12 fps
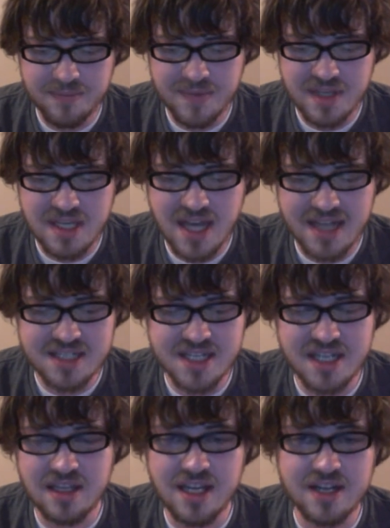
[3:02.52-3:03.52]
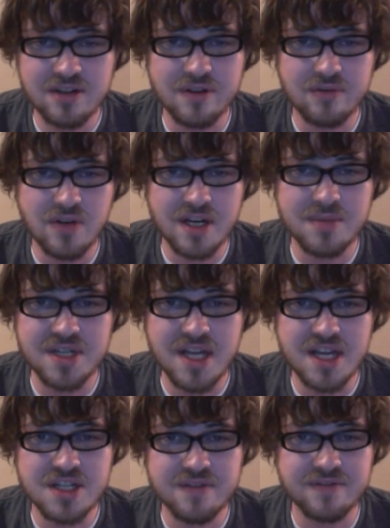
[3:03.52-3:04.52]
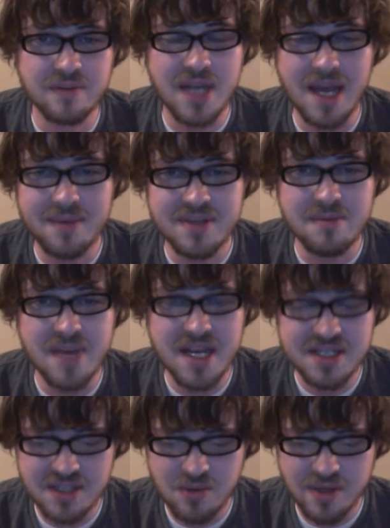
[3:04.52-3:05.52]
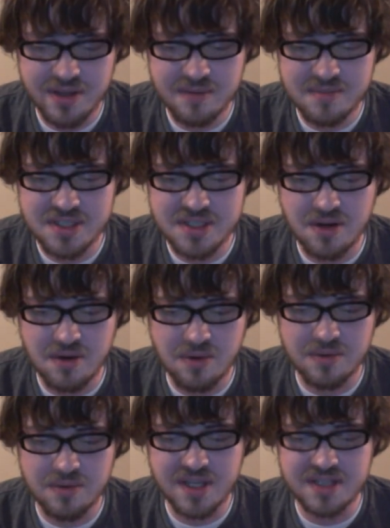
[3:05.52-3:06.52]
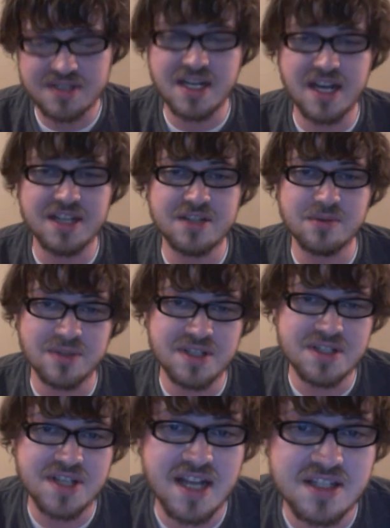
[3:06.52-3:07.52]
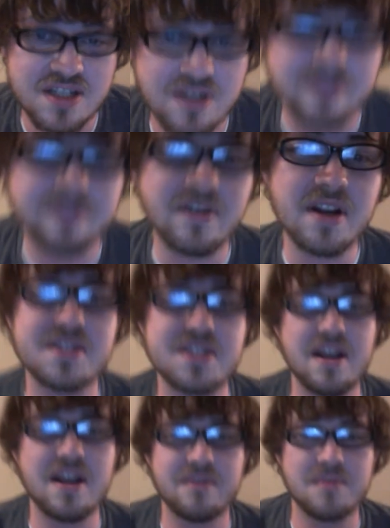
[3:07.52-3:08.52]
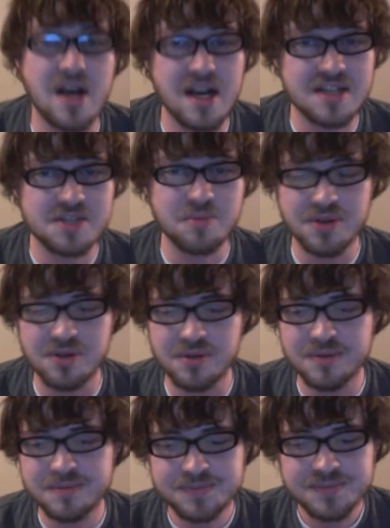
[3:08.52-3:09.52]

He has a letter of recommendation from Captain Amazing with him, so they decide to release Casanova Frankenstein from the hospital.